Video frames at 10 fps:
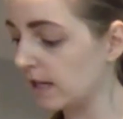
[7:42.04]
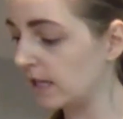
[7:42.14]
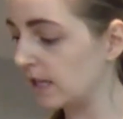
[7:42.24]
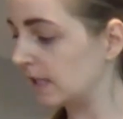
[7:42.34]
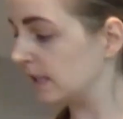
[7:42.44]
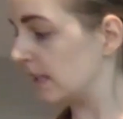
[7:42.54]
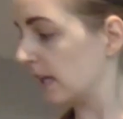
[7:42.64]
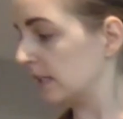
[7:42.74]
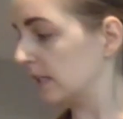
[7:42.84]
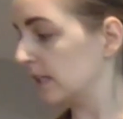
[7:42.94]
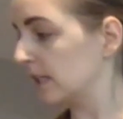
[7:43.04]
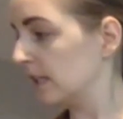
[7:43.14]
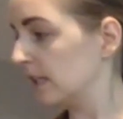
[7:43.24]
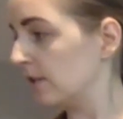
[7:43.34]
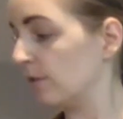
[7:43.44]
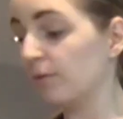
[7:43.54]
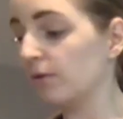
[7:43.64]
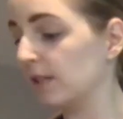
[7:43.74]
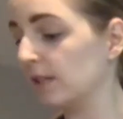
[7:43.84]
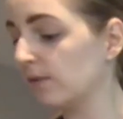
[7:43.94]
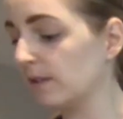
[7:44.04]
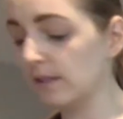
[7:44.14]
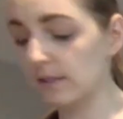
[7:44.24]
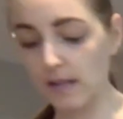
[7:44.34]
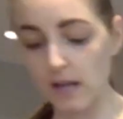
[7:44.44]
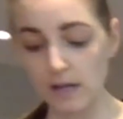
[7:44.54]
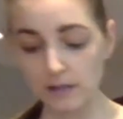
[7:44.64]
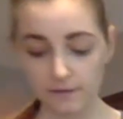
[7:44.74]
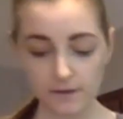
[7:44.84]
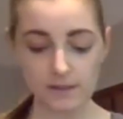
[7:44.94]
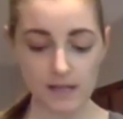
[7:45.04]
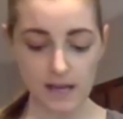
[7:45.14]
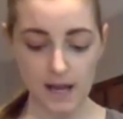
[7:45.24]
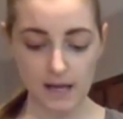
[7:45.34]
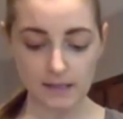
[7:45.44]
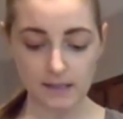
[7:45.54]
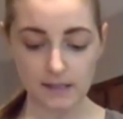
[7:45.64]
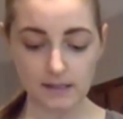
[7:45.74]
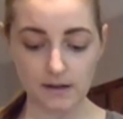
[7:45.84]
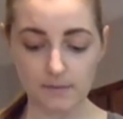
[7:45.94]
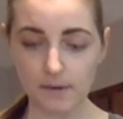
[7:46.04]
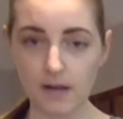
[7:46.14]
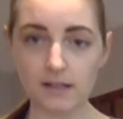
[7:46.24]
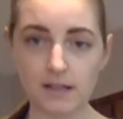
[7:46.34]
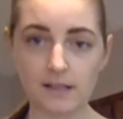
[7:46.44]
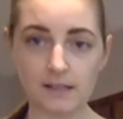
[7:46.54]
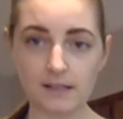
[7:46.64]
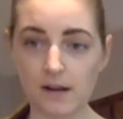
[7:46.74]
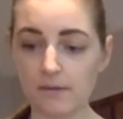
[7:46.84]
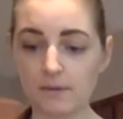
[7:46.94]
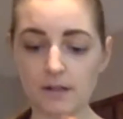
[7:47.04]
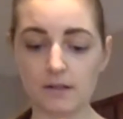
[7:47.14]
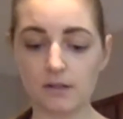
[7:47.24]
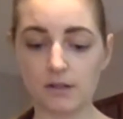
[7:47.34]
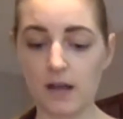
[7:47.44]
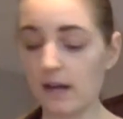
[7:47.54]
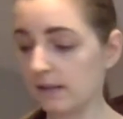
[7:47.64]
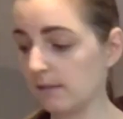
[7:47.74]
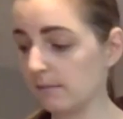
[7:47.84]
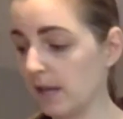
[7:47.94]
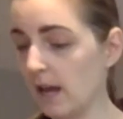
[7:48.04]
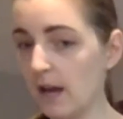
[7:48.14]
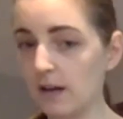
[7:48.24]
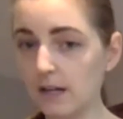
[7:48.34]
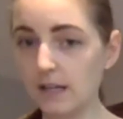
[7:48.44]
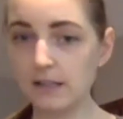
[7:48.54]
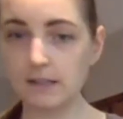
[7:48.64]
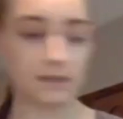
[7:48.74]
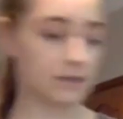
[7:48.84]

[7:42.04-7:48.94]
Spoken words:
insect or protein source. So first I added onions. Now I'm going to add some carrots to